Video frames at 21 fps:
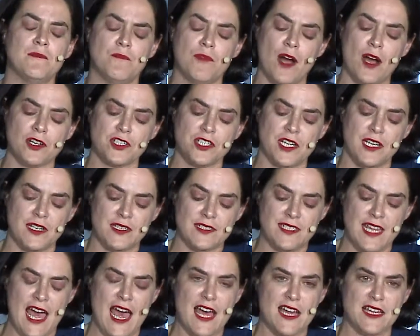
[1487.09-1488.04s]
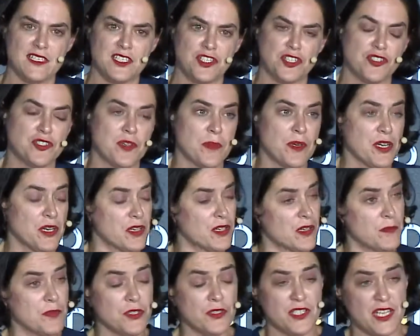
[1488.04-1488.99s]
blockchains as distributed
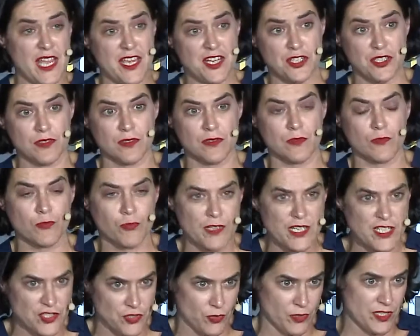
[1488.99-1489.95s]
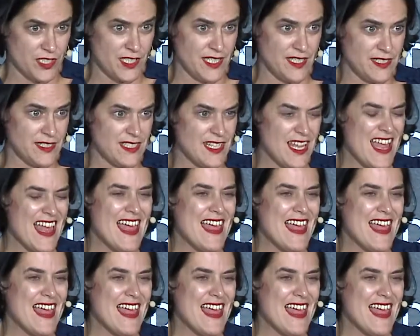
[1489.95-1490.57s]
computational resources,